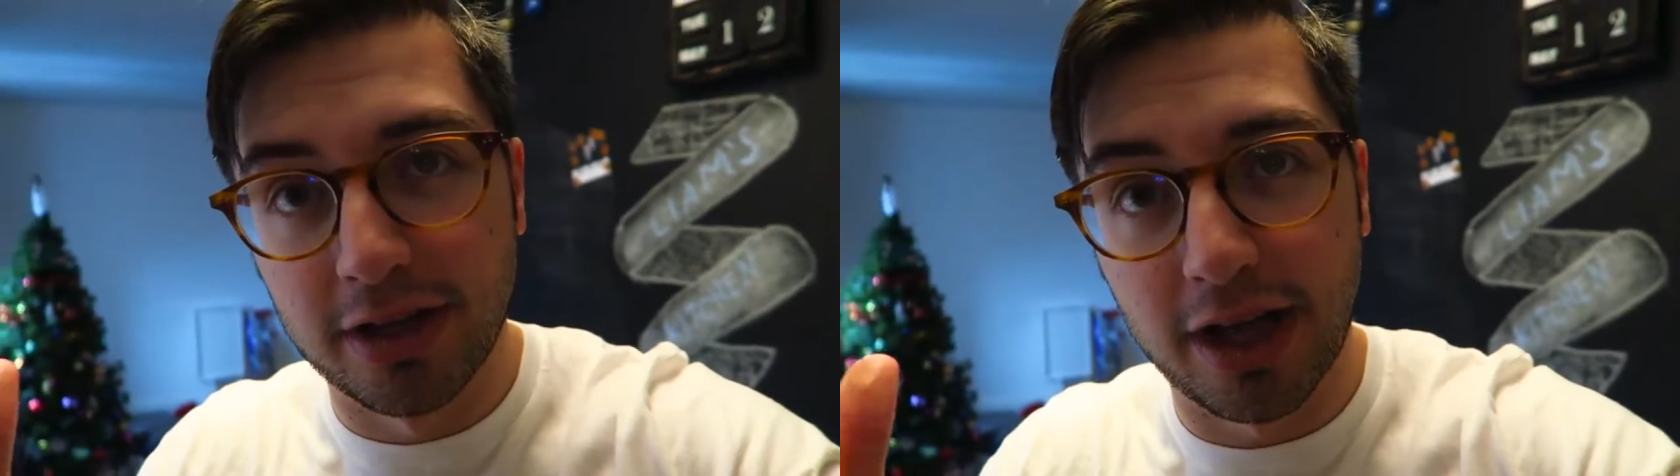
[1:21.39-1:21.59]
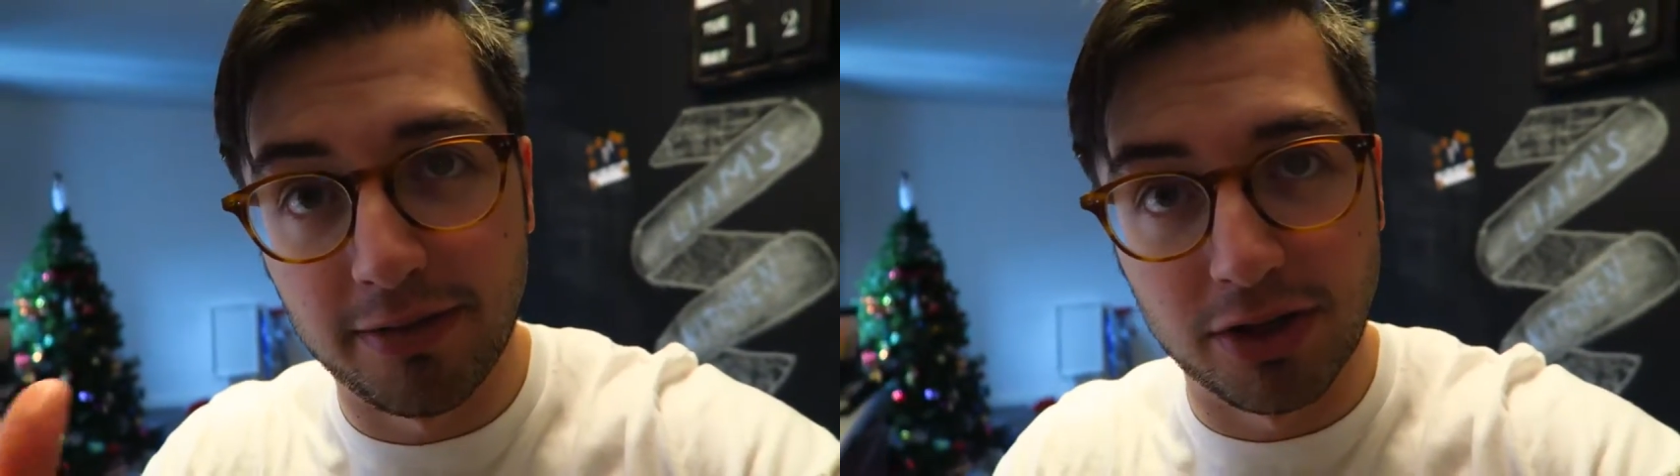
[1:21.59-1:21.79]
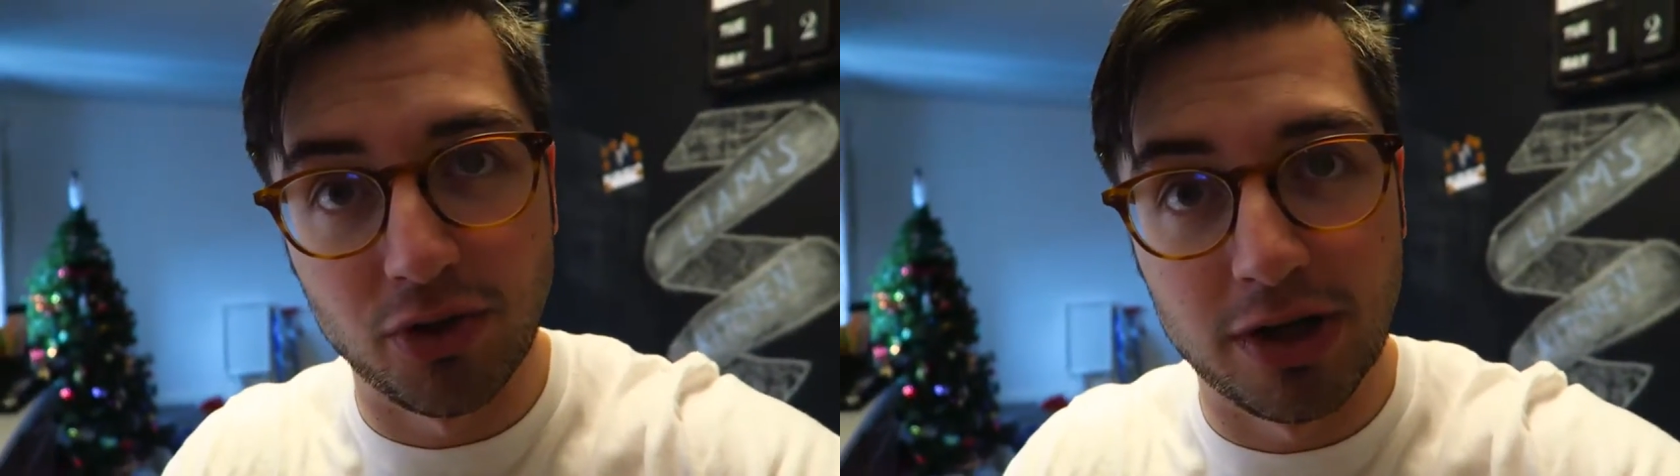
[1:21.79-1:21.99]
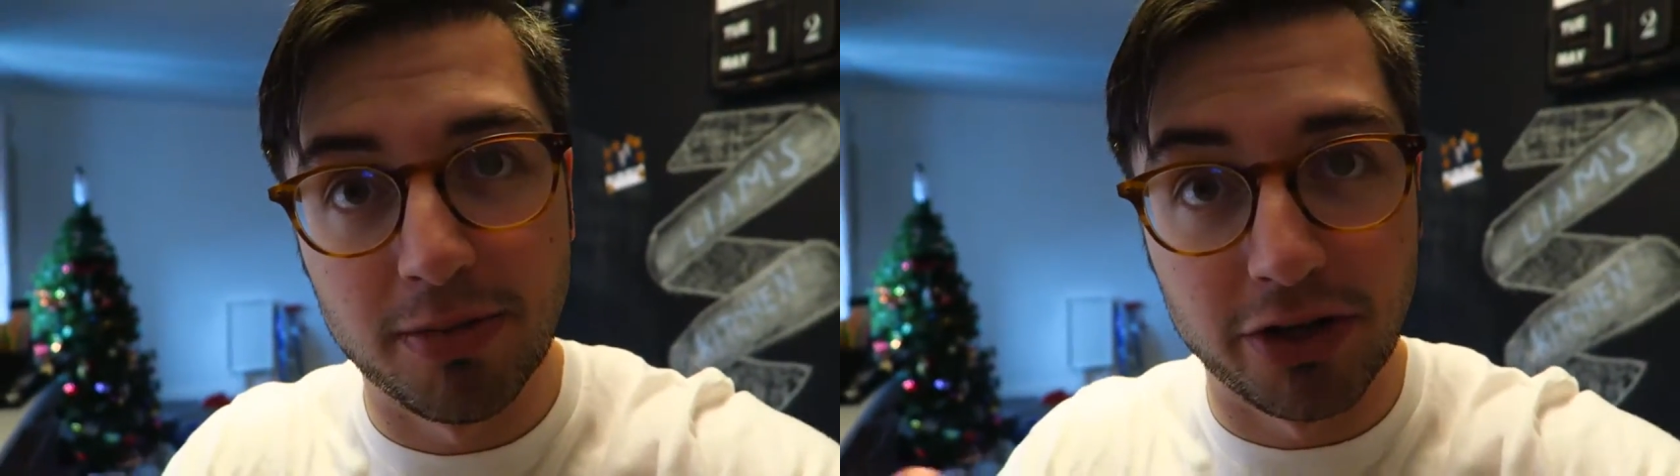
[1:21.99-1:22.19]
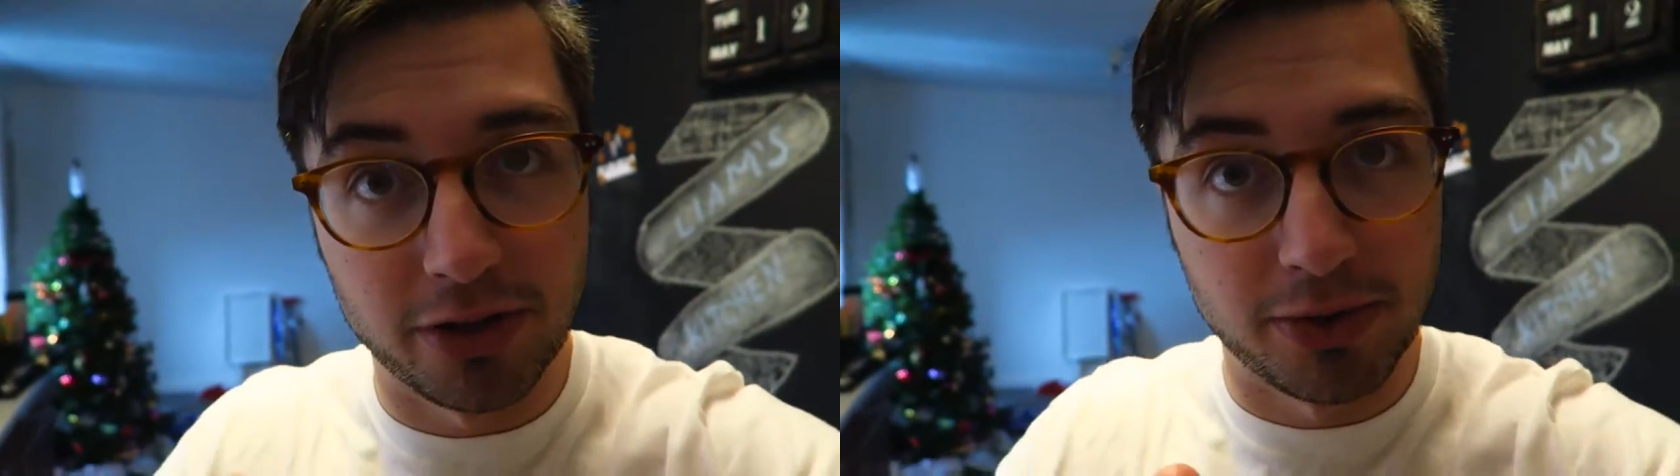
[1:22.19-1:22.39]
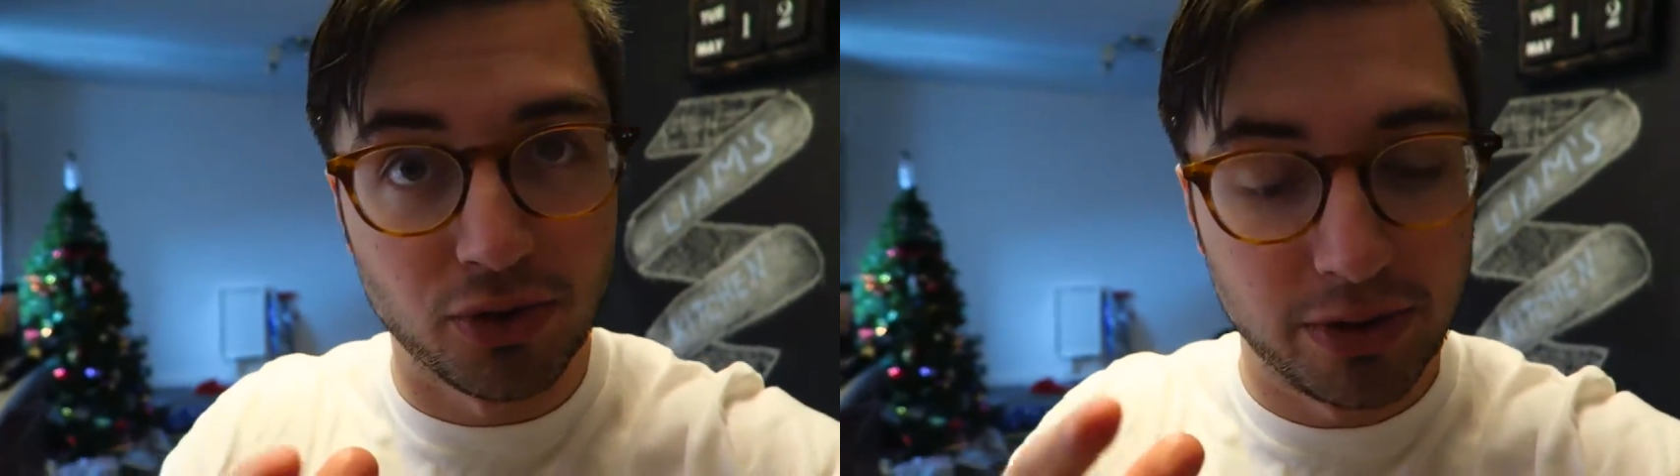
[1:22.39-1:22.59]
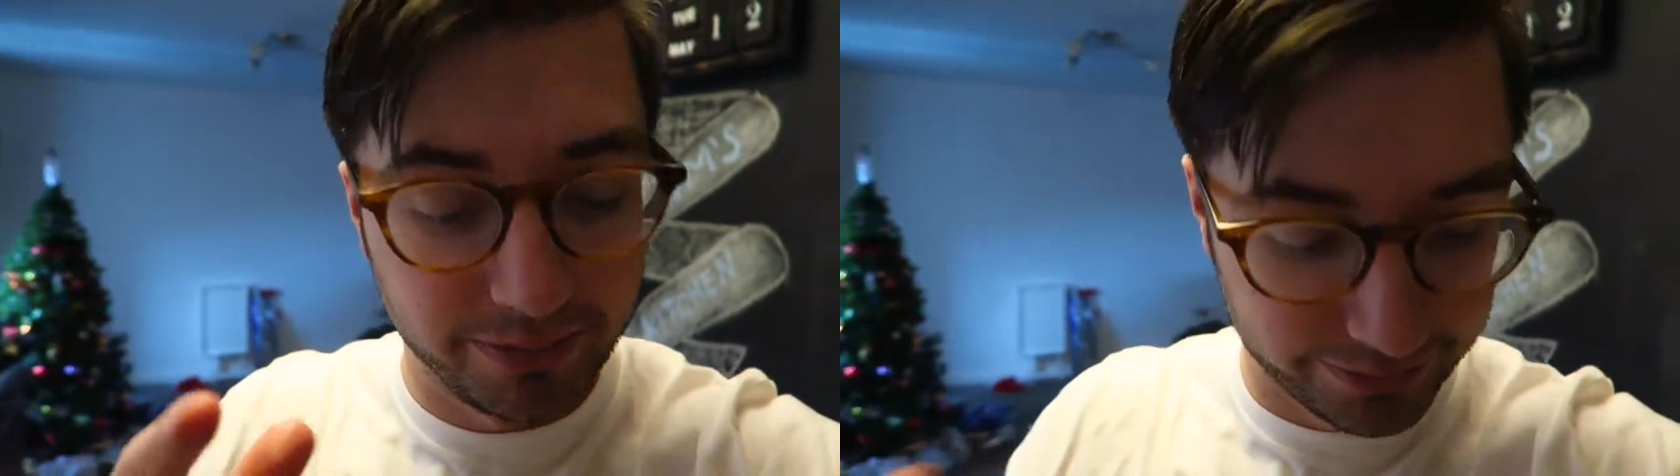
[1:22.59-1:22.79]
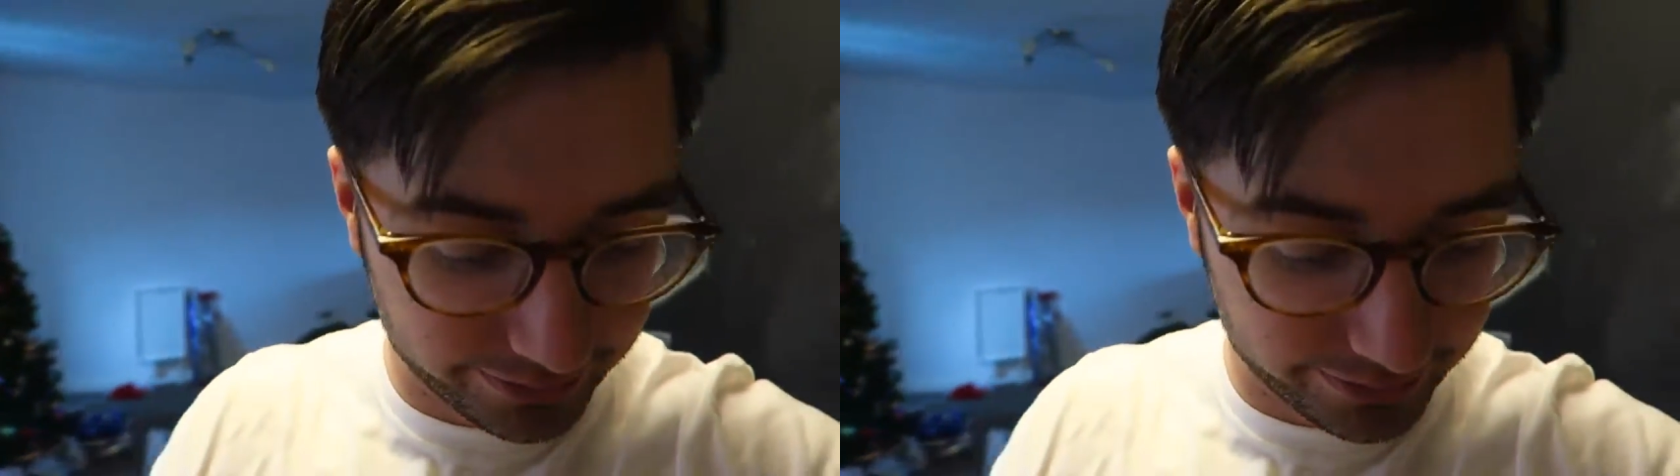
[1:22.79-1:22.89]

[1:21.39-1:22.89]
heavy cream or double cream.